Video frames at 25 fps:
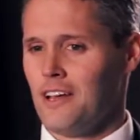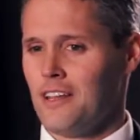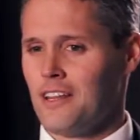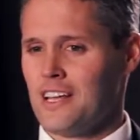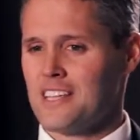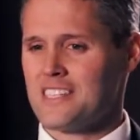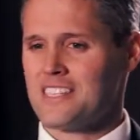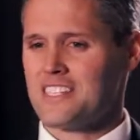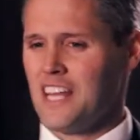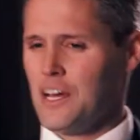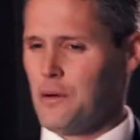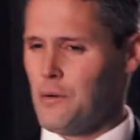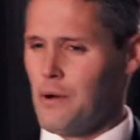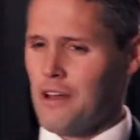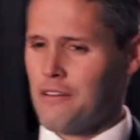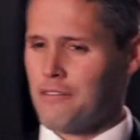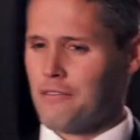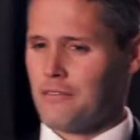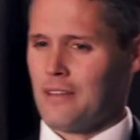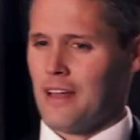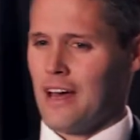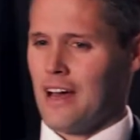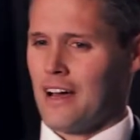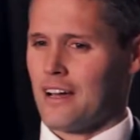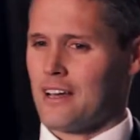They stay away
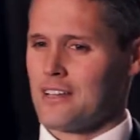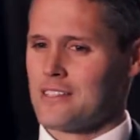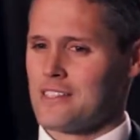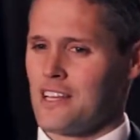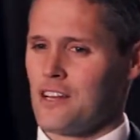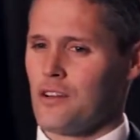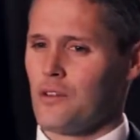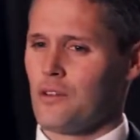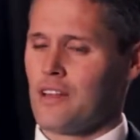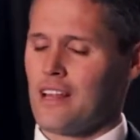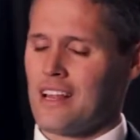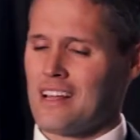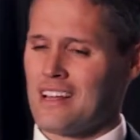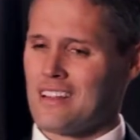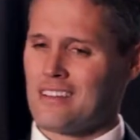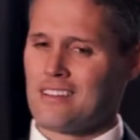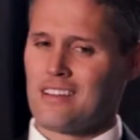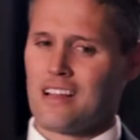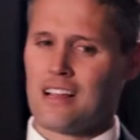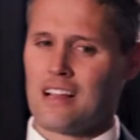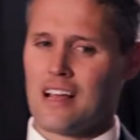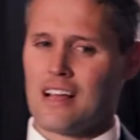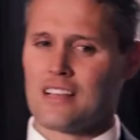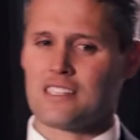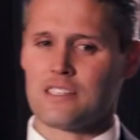from that because they know that
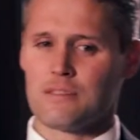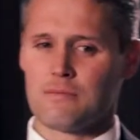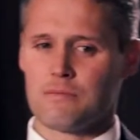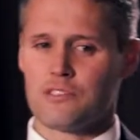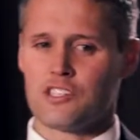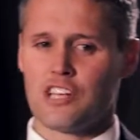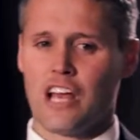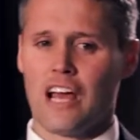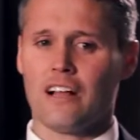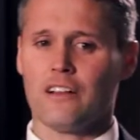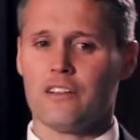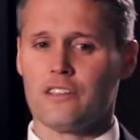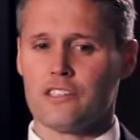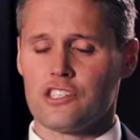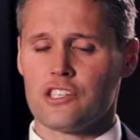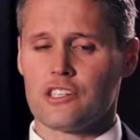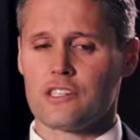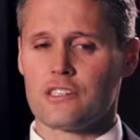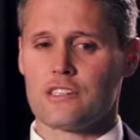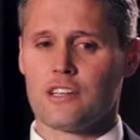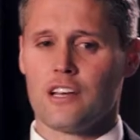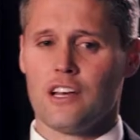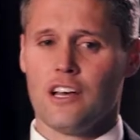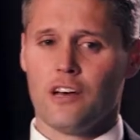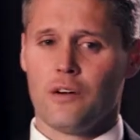has some
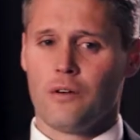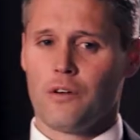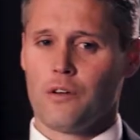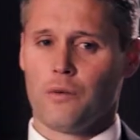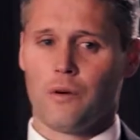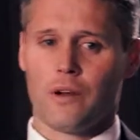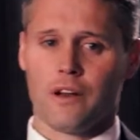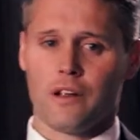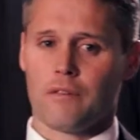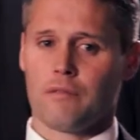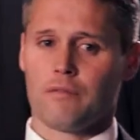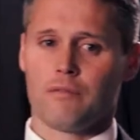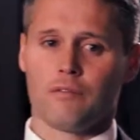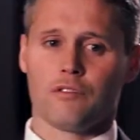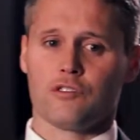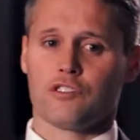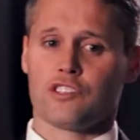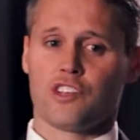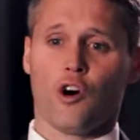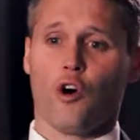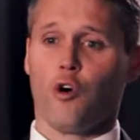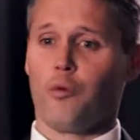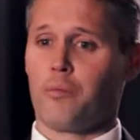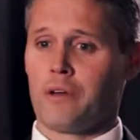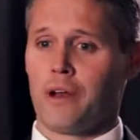challenges. We don't want to
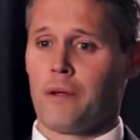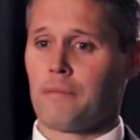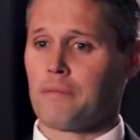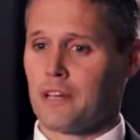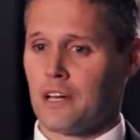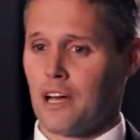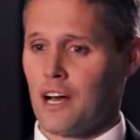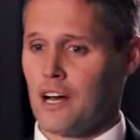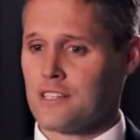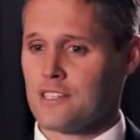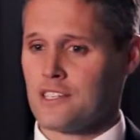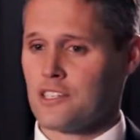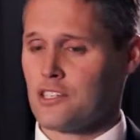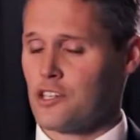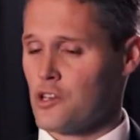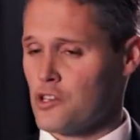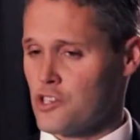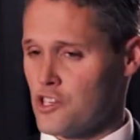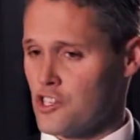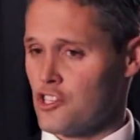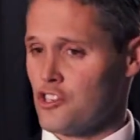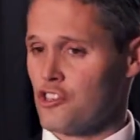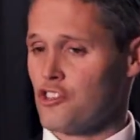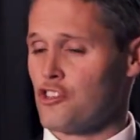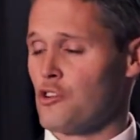just open up the
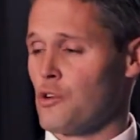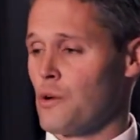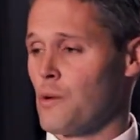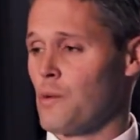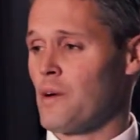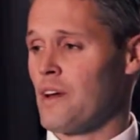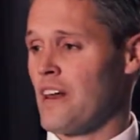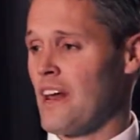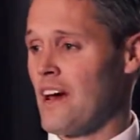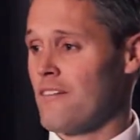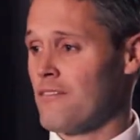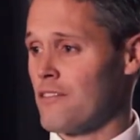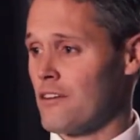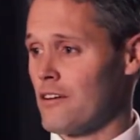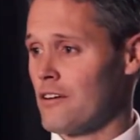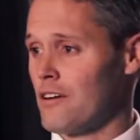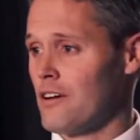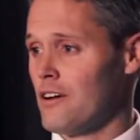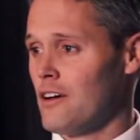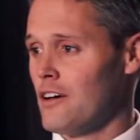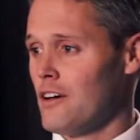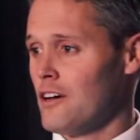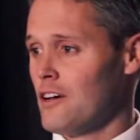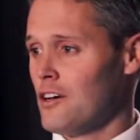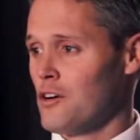Constitution to doing
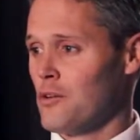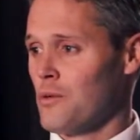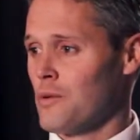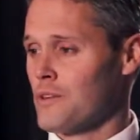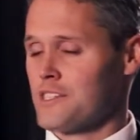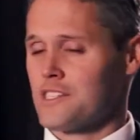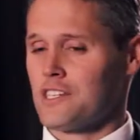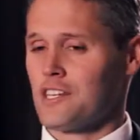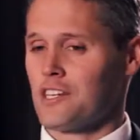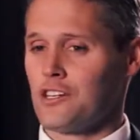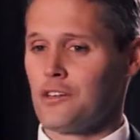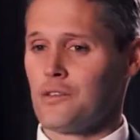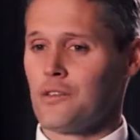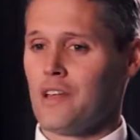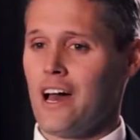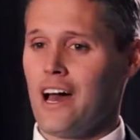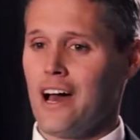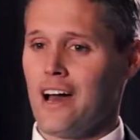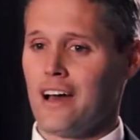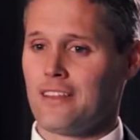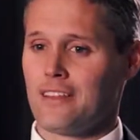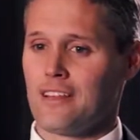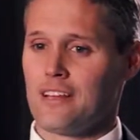whatever. Who wants to do that?